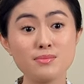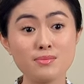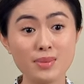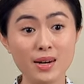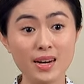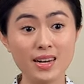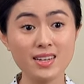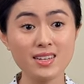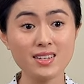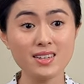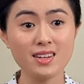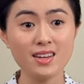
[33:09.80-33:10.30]

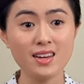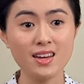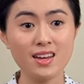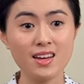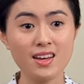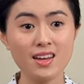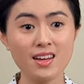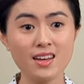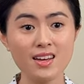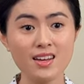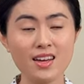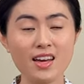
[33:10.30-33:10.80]
But
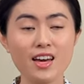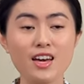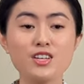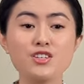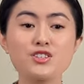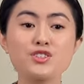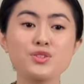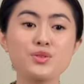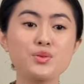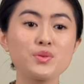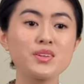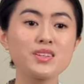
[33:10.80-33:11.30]
as
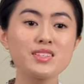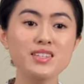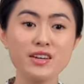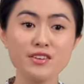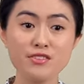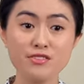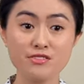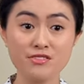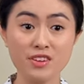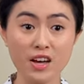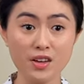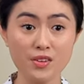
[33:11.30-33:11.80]
soon as I
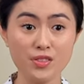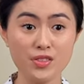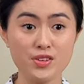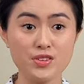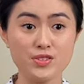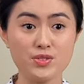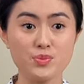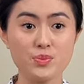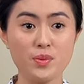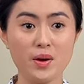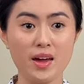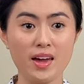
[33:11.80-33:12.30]
felt
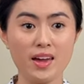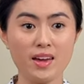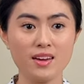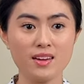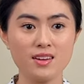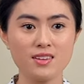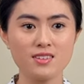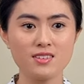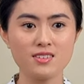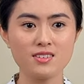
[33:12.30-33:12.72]
this way,